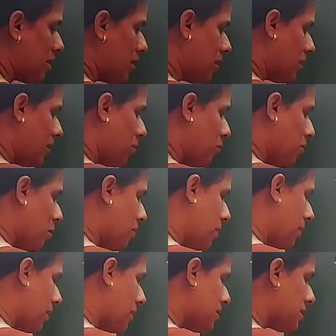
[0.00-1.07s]
are the 2
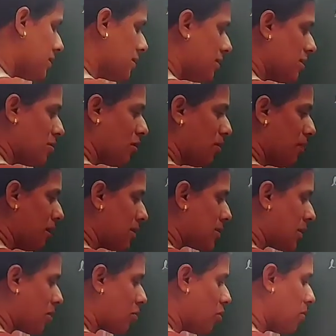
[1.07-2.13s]
orbitals? These orbitals
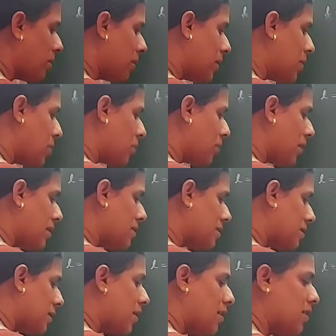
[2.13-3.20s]
are commonly known as
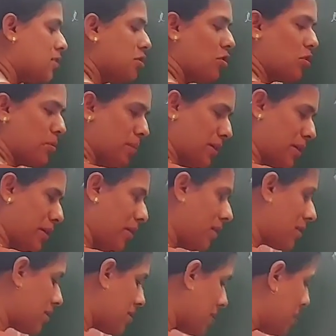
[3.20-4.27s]
Eg
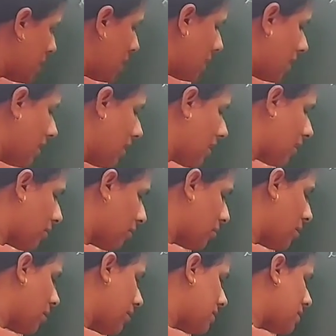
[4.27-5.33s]
orbitals. They are known
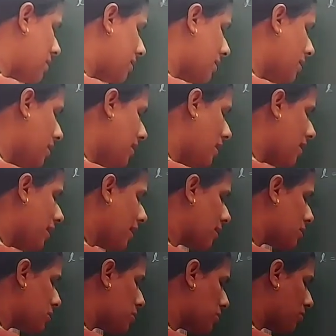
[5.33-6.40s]
as the
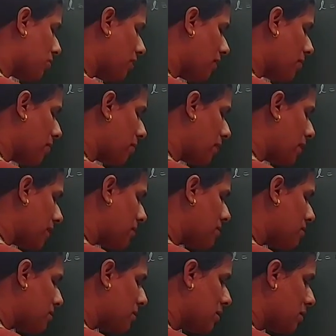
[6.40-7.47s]
x square
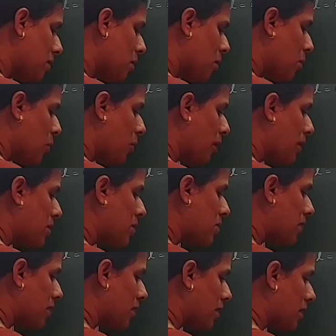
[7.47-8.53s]
minus y
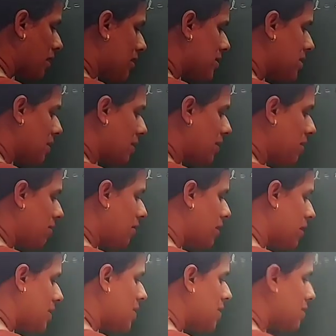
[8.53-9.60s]
square, and second
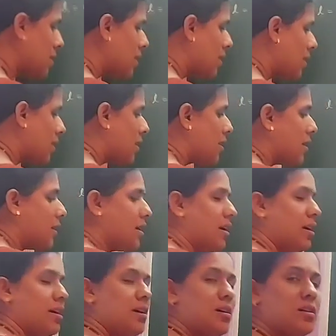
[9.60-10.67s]
one is
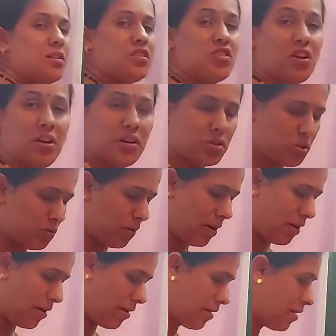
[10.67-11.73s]
d z
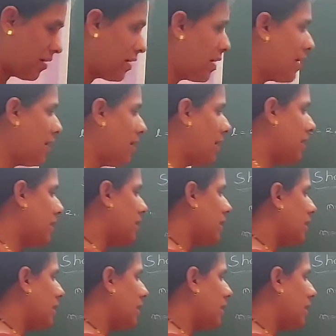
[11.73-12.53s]
square. And